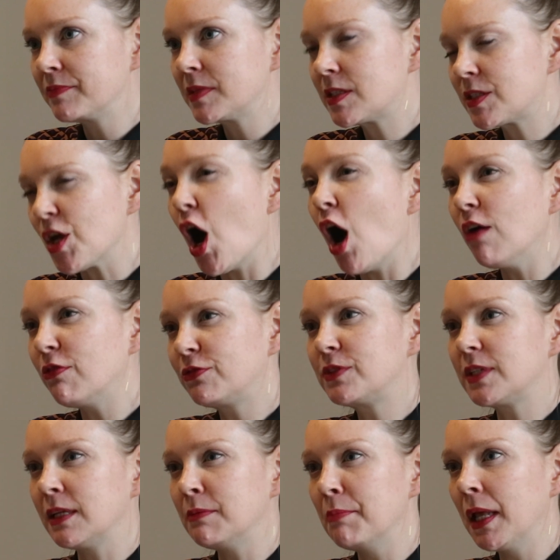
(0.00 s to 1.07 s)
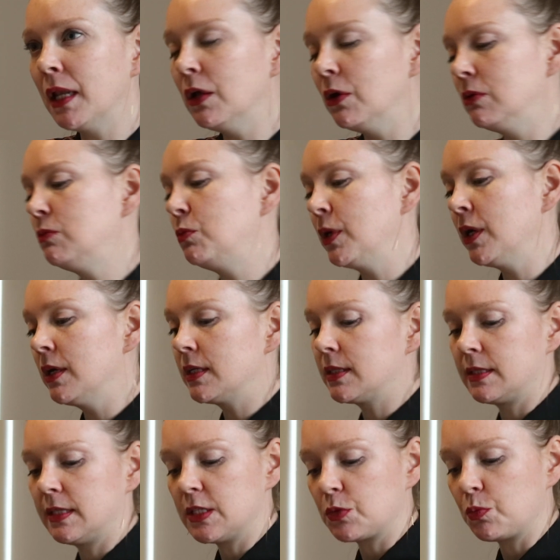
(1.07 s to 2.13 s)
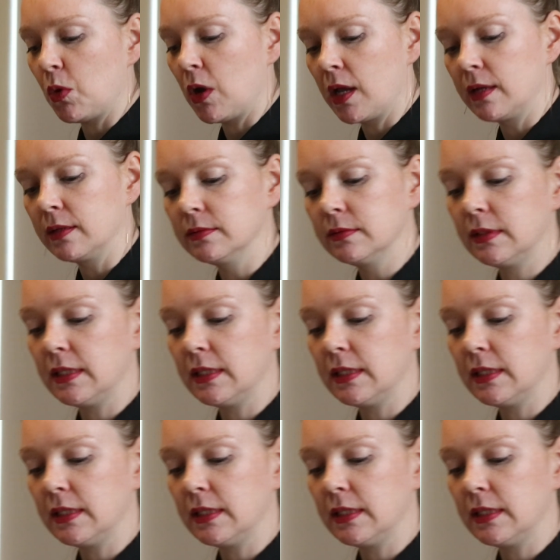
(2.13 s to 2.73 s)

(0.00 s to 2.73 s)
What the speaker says: soft and mellow, whereas this one